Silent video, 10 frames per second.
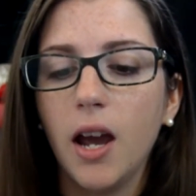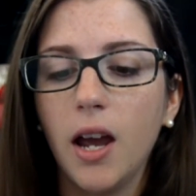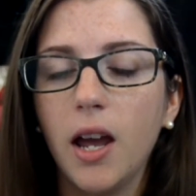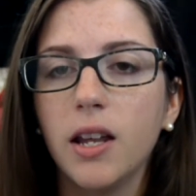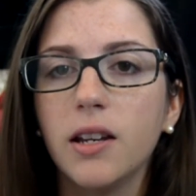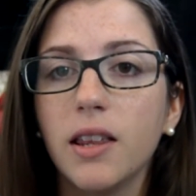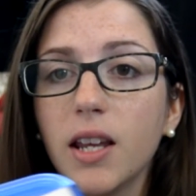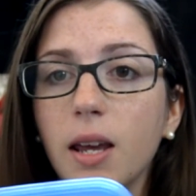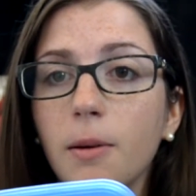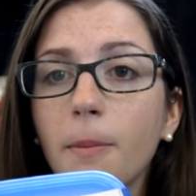And they
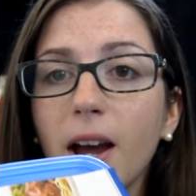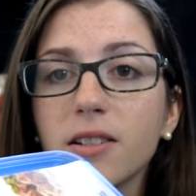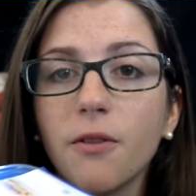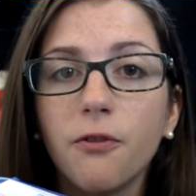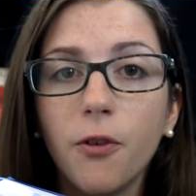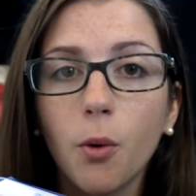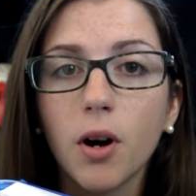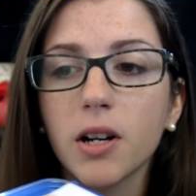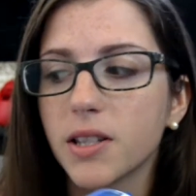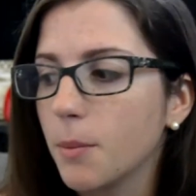came in packs of
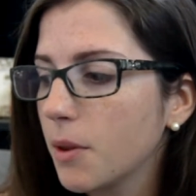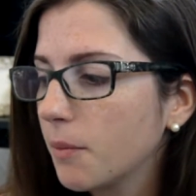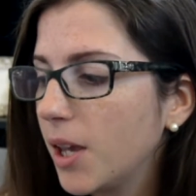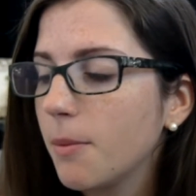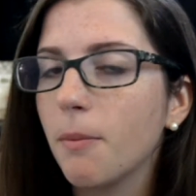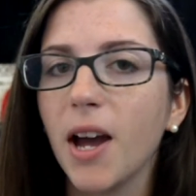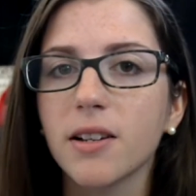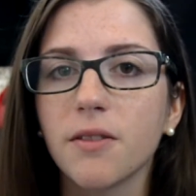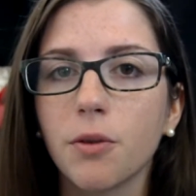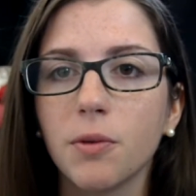4. Some of them came in
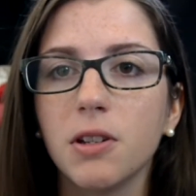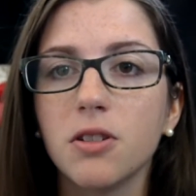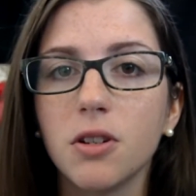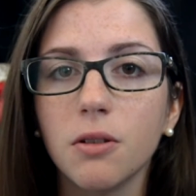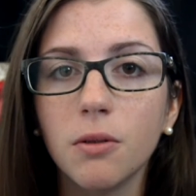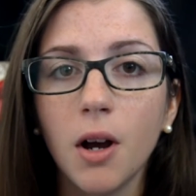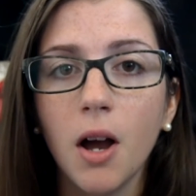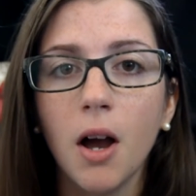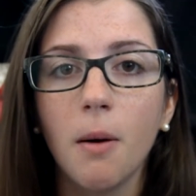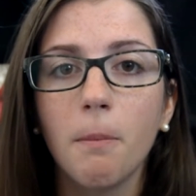packs of 3 and 2.
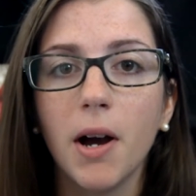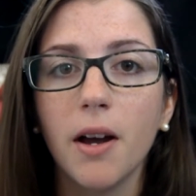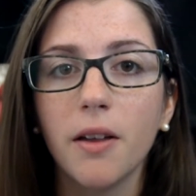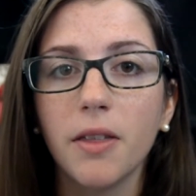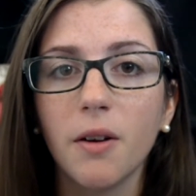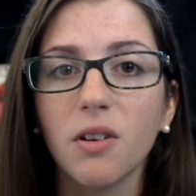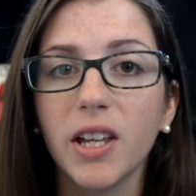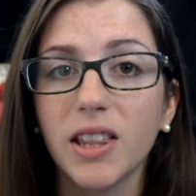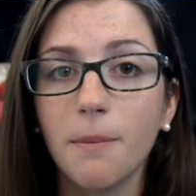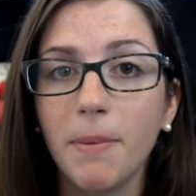But they were
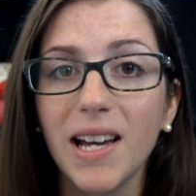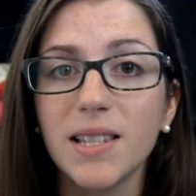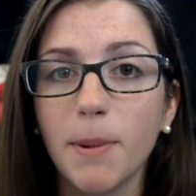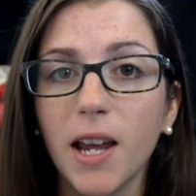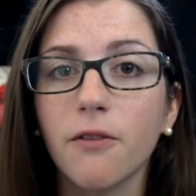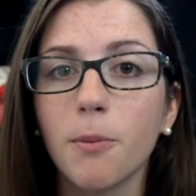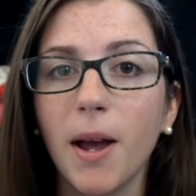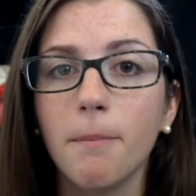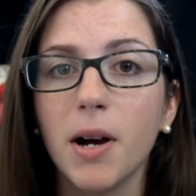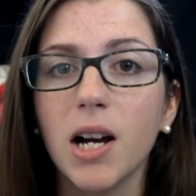like the best bang for
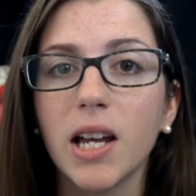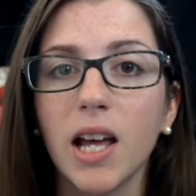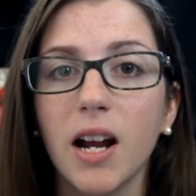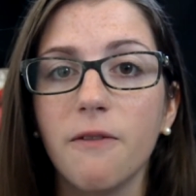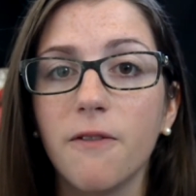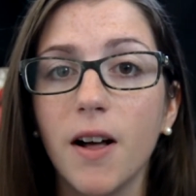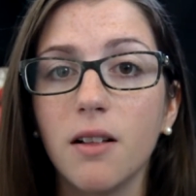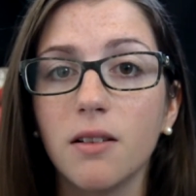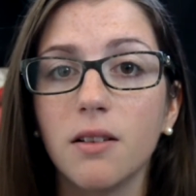my buck. And I felt